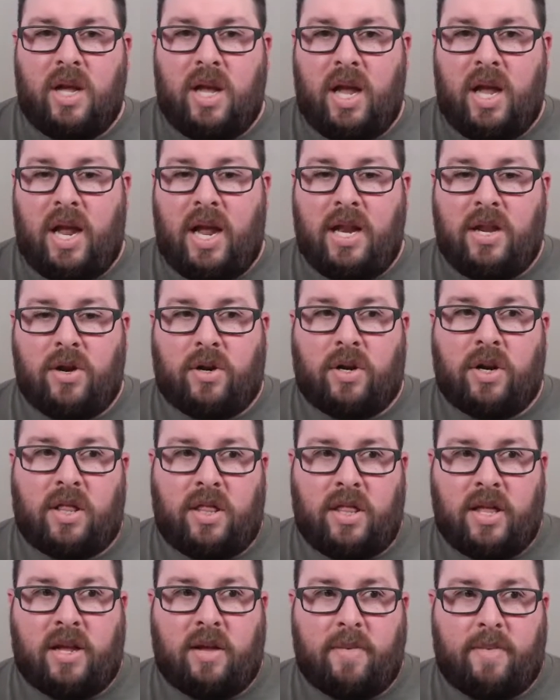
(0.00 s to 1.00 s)
And you're going to
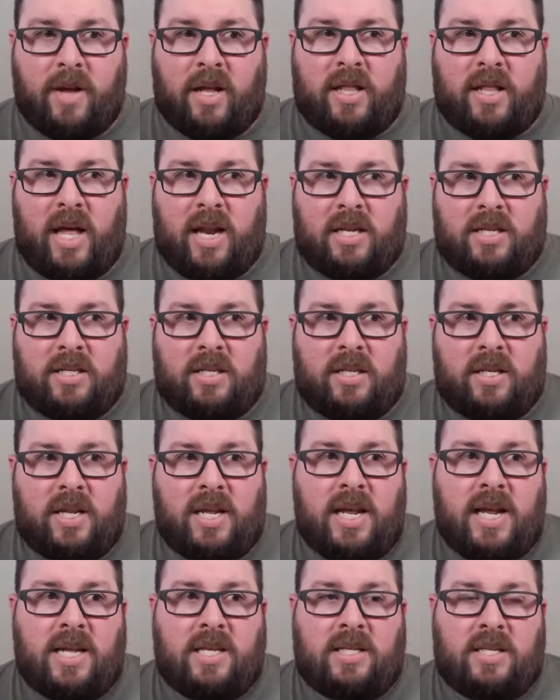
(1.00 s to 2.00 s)
think about that as,
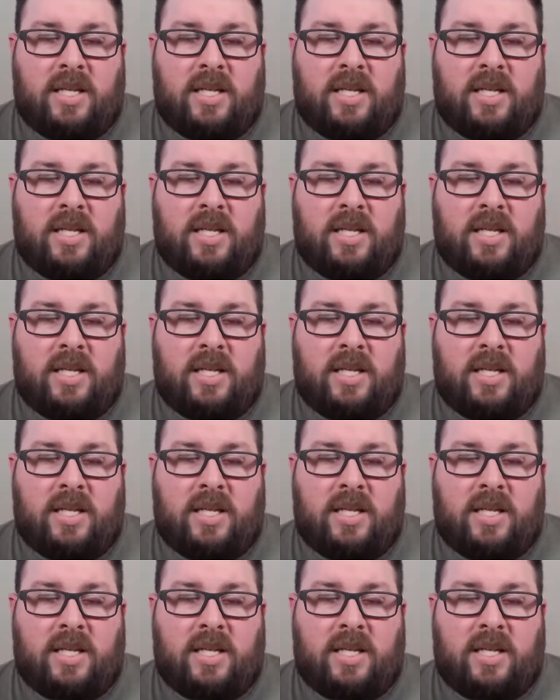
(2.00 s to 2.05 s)
is